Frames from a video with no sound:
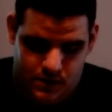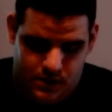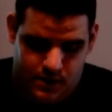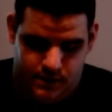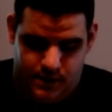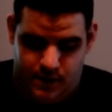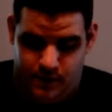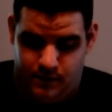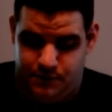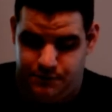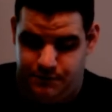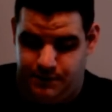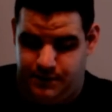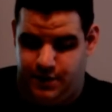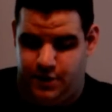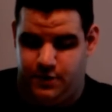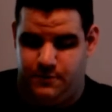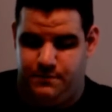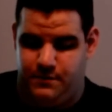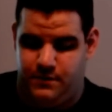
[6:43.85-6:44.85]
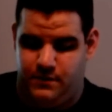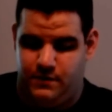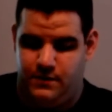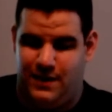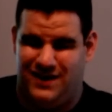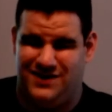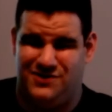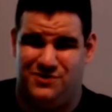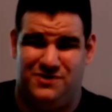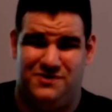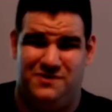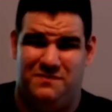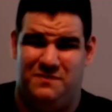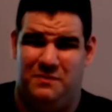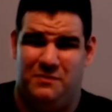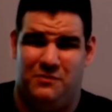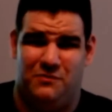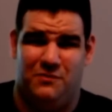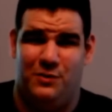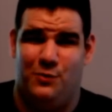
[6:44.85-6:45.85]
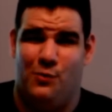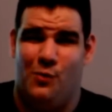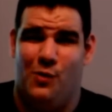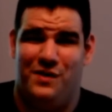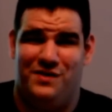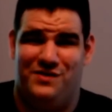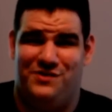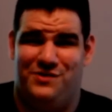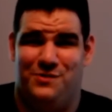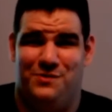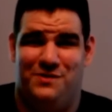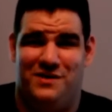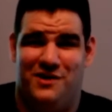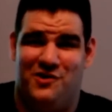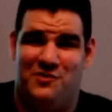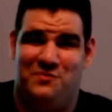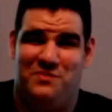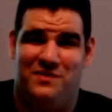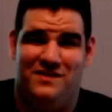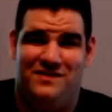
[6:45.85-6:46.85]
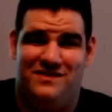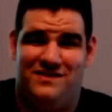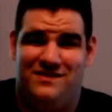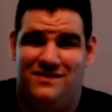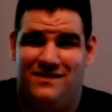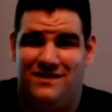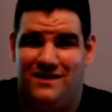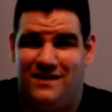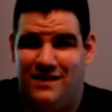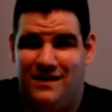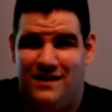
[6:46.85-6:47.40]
And then 3 Tire Pit. I saw some people running 1 and 2 Tire Pits